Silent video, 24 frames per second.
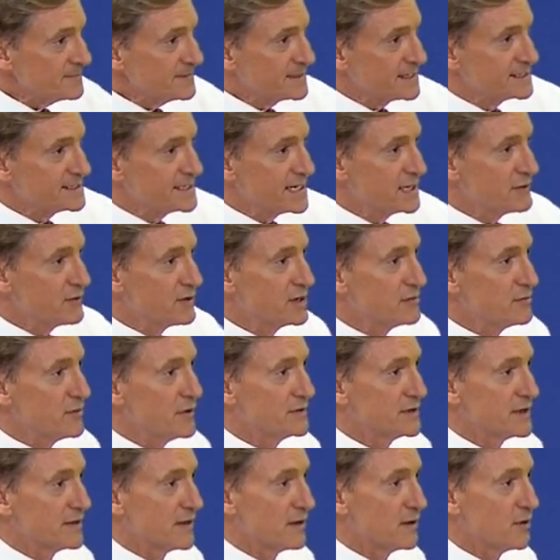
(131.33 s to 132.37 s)
continuing to
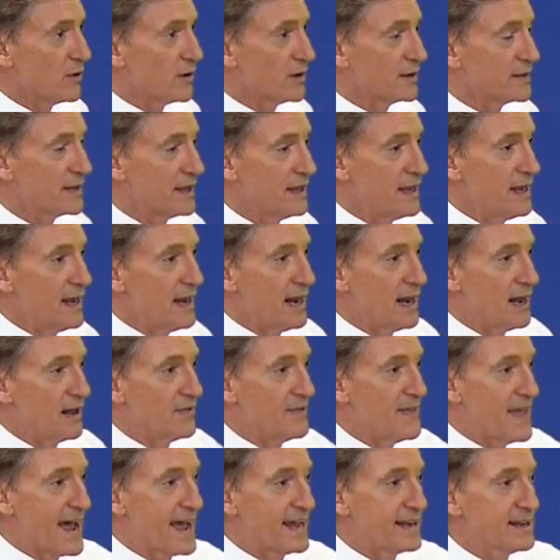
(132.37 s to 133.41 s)
move to the north, uh,
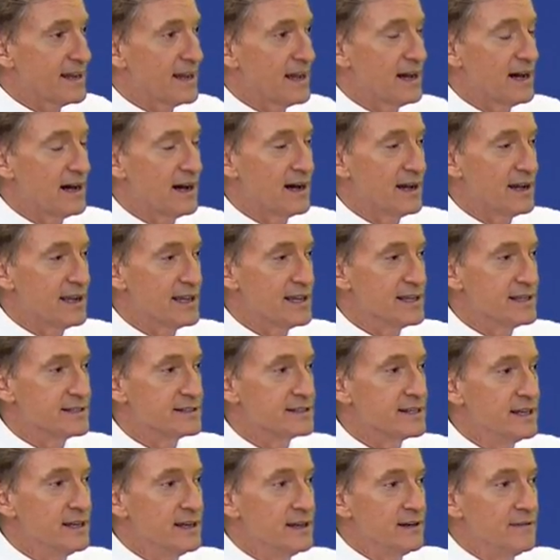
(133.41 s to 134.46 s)
That uh,
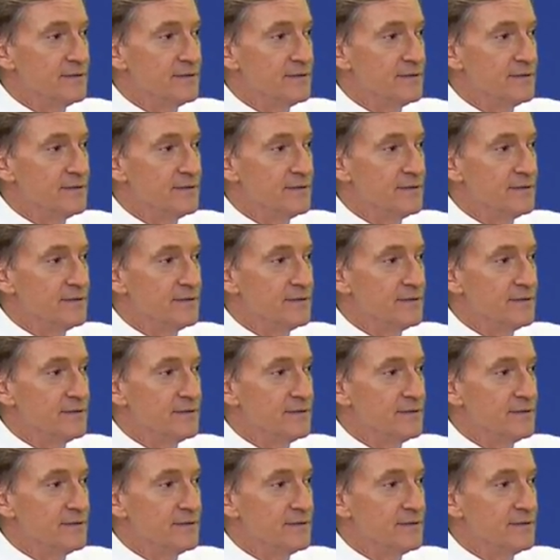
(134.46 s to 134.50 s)
is